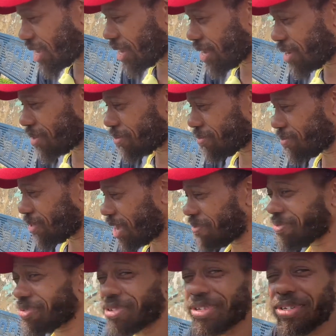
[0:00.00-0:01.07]
um
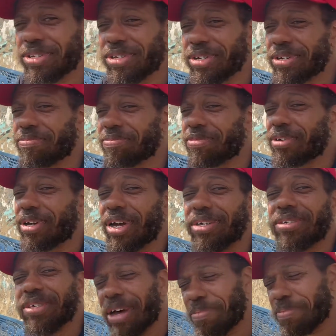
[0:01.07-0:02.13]
after the gym, I
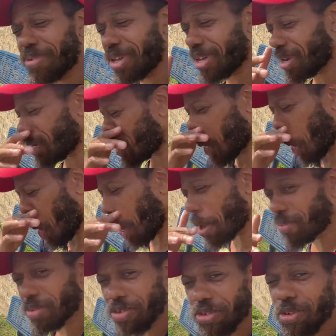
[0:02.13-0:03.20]
stopped at a uh,
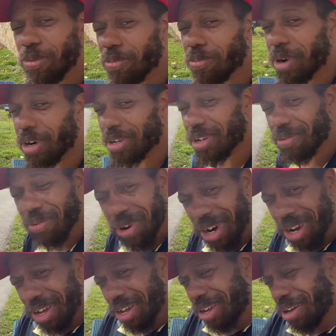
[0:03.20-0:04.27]
the supermarket where
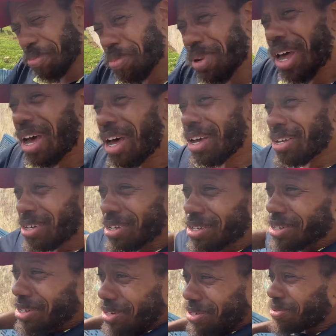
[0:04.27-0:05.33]
I uh, applied
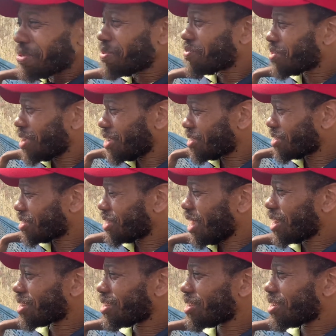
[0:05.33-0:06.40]
to do overnight
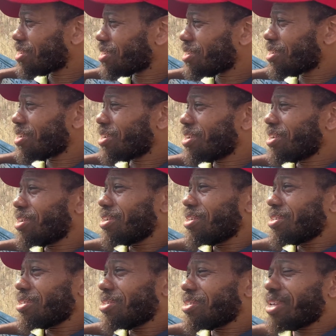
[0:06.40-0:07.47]
stocking and
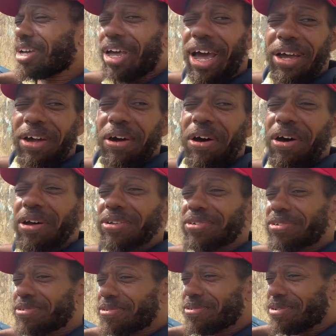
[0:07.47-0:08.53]
she's like, "I called
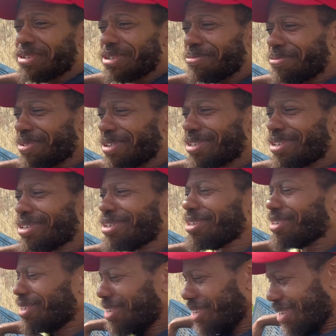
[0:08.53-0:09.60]
you." And I'm like, "You
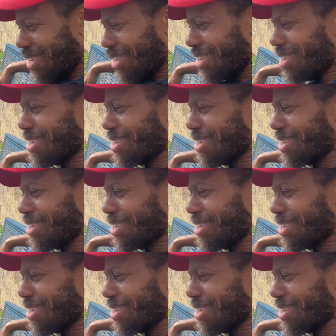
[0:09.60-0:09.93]
did?"